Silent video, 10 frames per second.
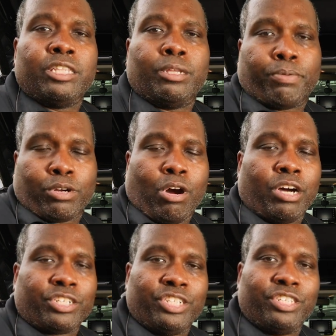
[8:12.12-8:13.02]
the
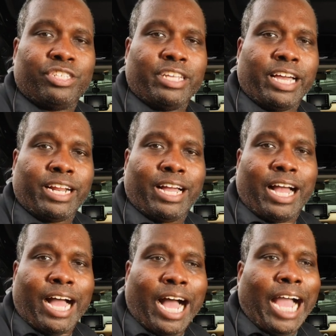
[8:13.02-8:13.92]
precautions that
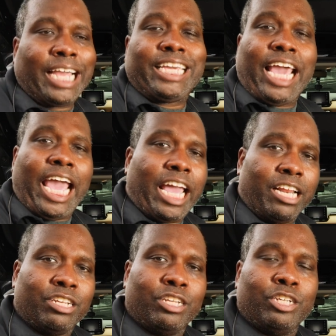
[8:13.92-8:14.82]
I
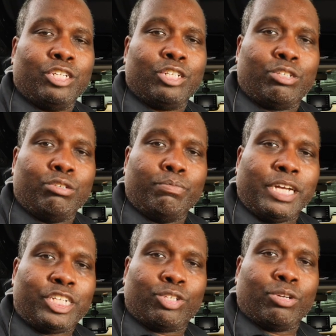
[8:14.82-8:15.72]
can to
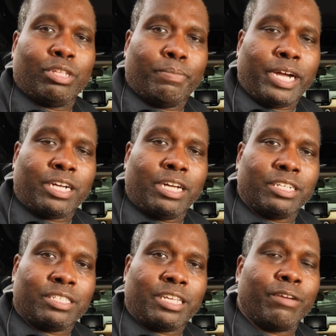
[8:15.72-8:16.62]
make sure that my gun
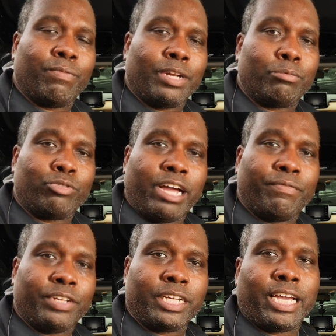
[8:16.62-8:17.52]
is safe when I'm
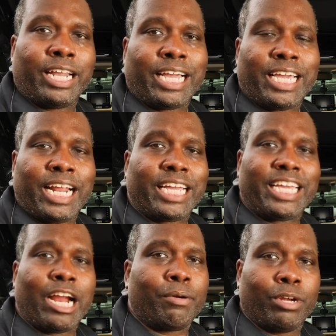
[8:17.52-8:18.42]
traveling and I cannot
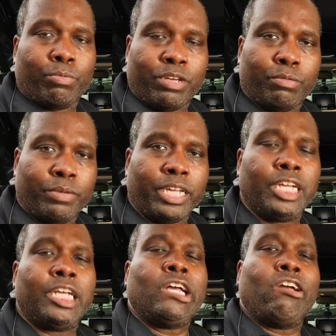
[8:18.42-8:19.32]
carry it with me.
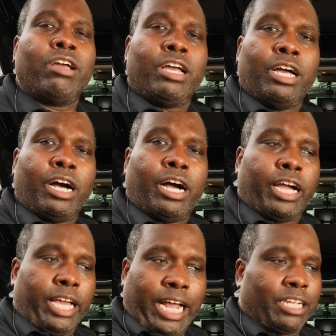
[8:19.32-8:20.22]

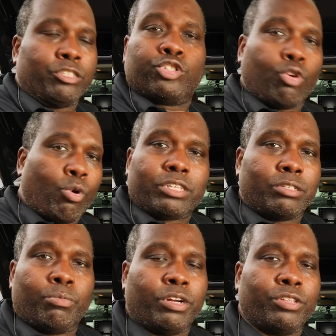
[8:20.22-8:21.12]
And I can store it
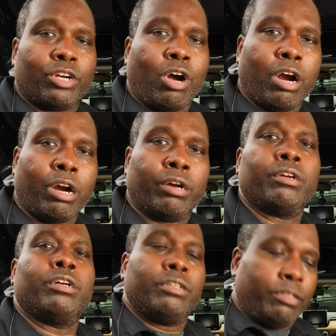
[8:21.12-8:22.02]
somewhere in the car,
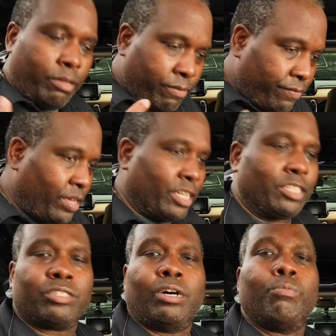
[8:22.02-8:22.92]
feeling
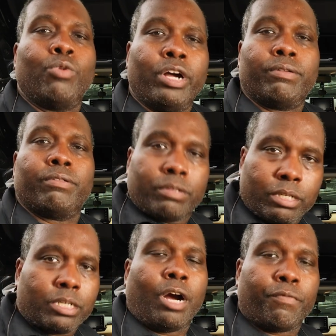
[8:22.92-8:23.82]
somewhat
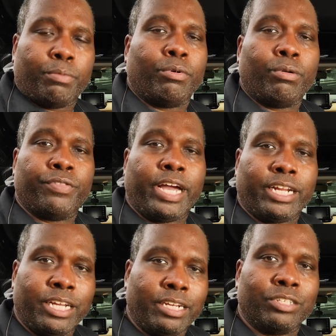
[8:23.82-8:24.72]
comfortable
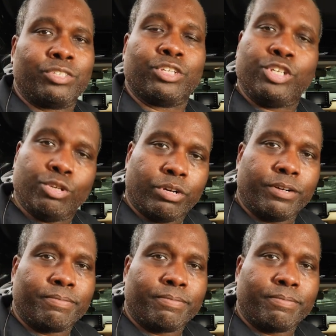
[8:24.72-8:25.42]
that it is secure.